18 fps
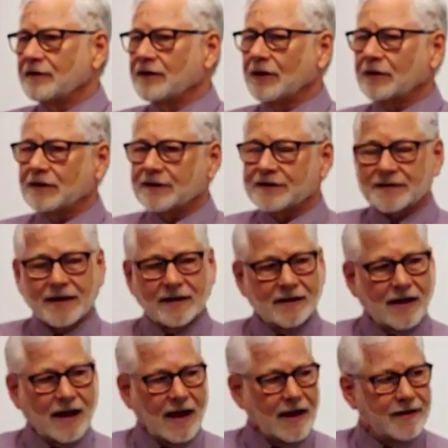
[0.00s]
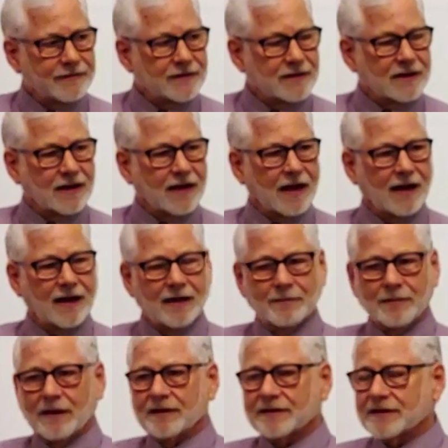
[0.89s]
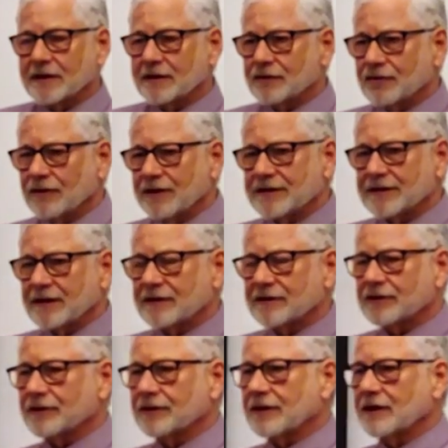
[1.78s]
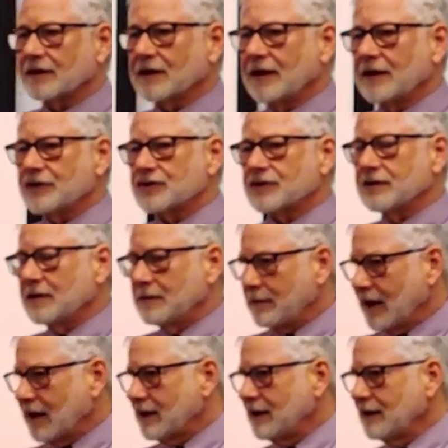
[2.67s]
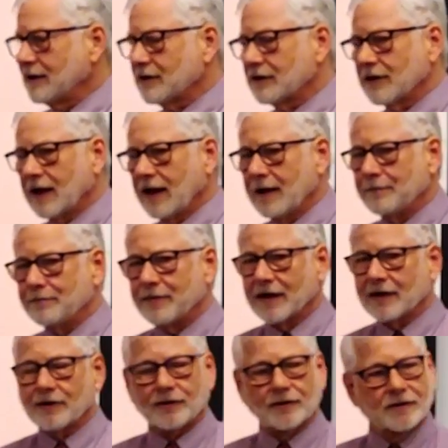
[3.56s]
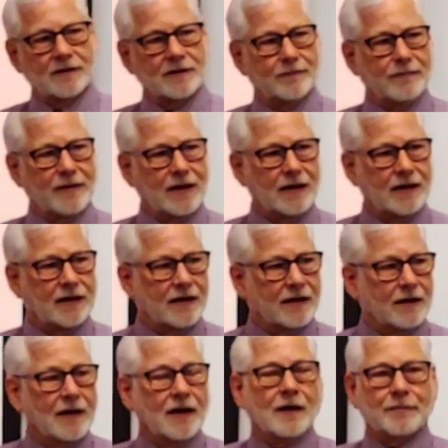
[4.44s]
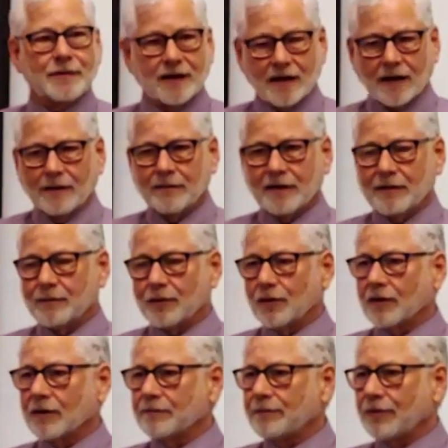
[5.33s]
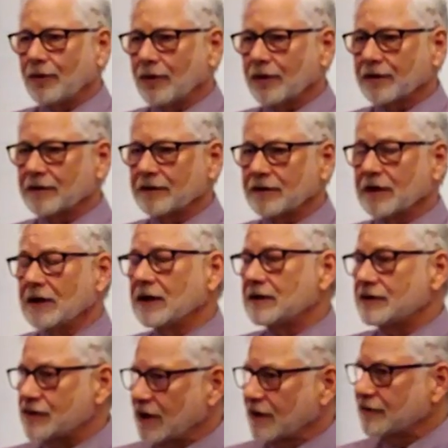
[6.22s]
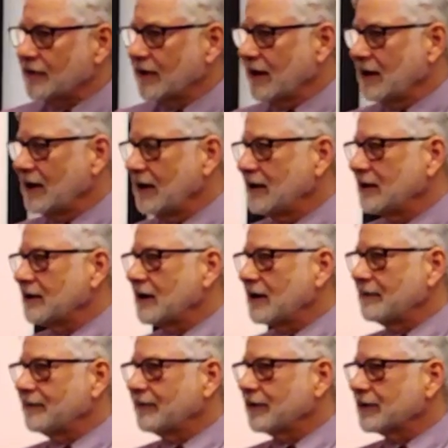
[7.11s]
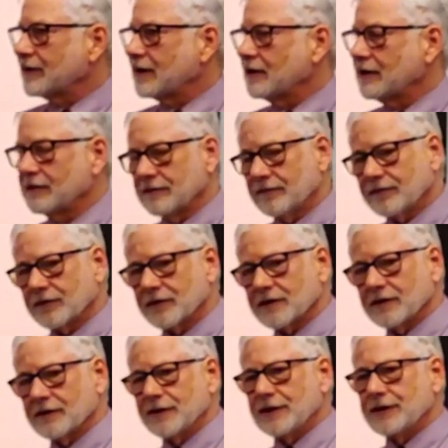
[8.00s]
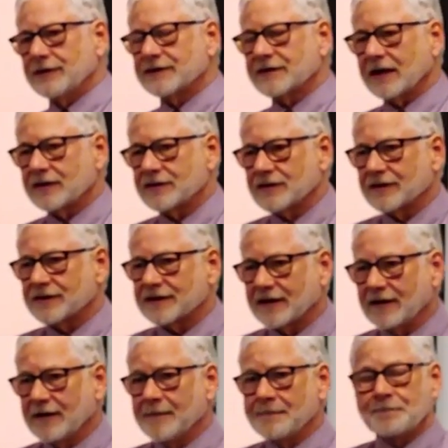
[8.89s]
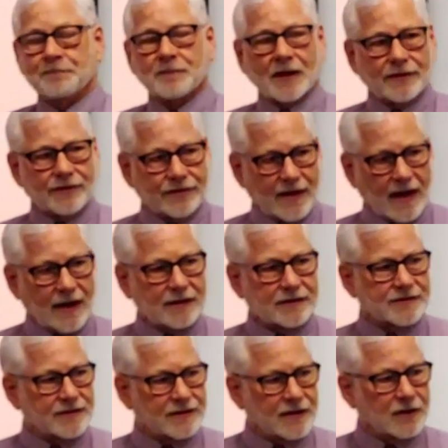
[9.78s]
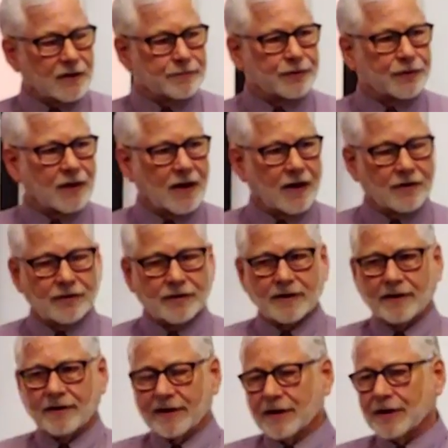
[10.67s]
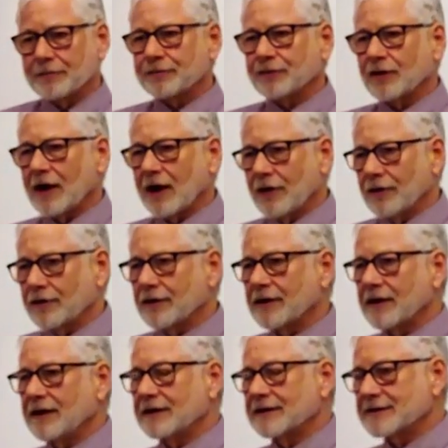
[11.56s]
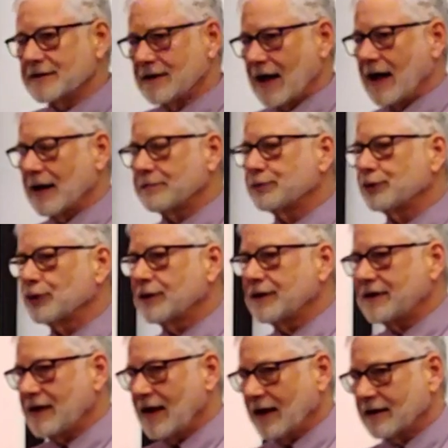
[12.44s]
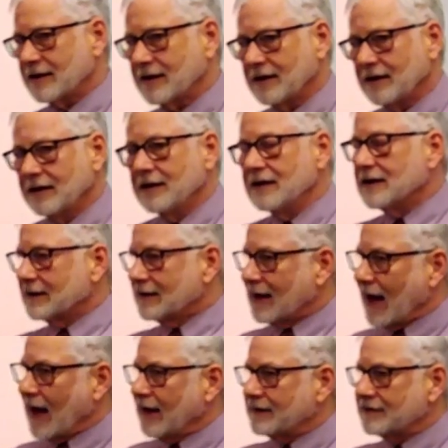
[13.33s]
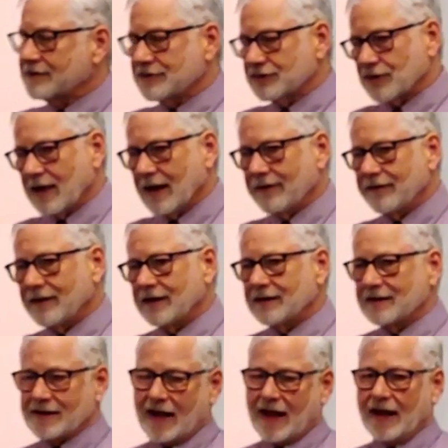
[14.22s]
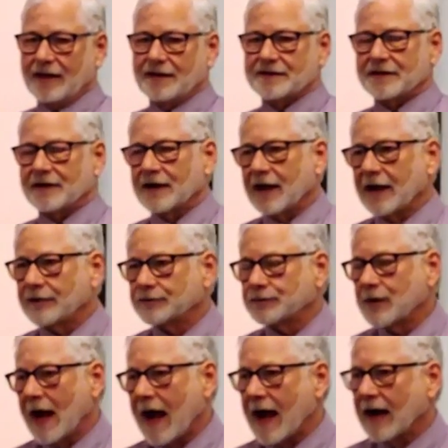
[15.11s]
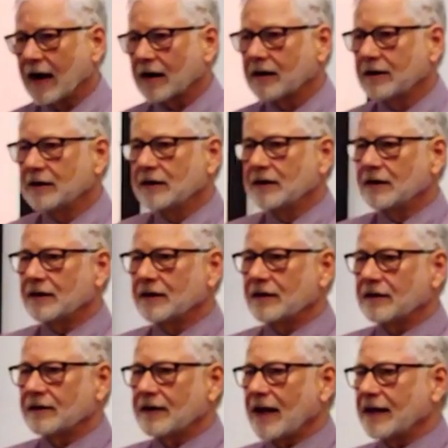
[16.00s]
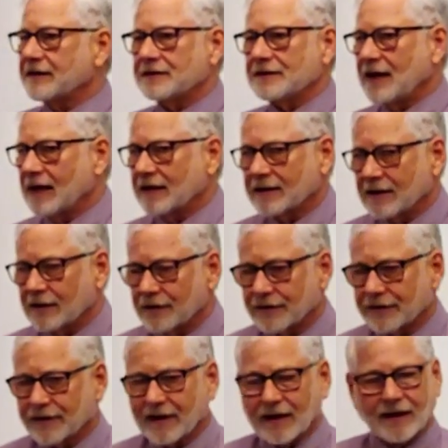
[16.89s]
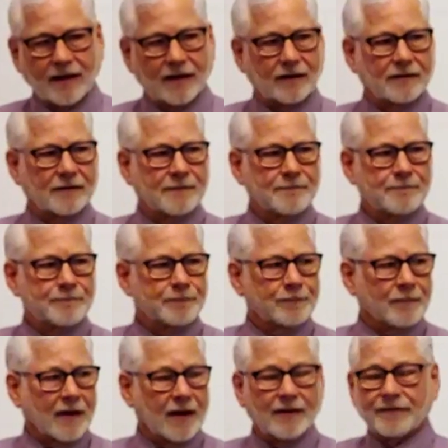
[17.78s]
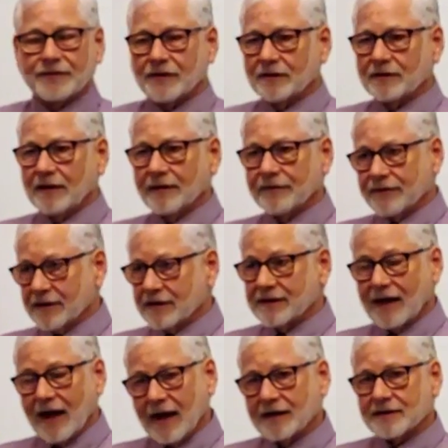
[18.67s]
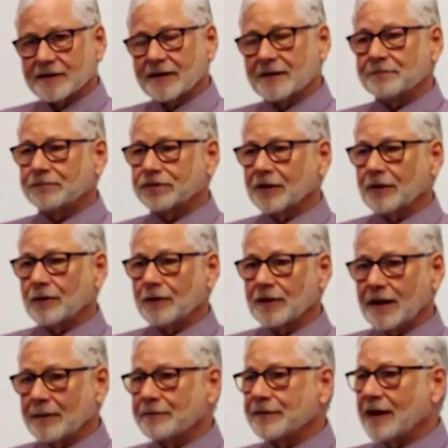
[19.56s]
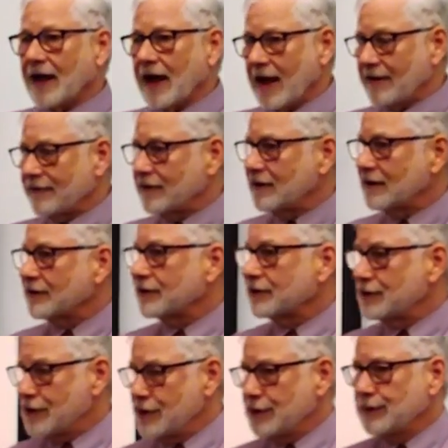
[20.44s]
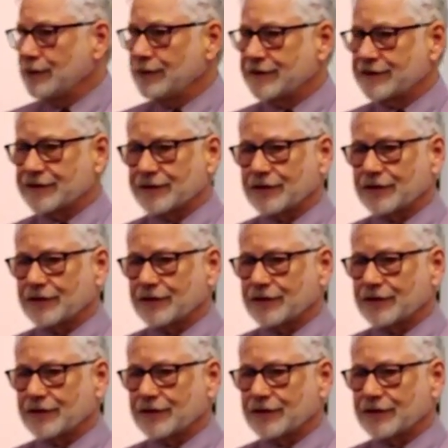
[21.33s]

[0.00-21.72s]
The only skin they have in the game is increasing circulation, making their name bigger in the media, becoming more important, generating income for their, for their news agency. That's their priority. Their priority is not protecting guys driving tanks in Iraq. That's not their thing. If the, if the tanks get blown up, they have another news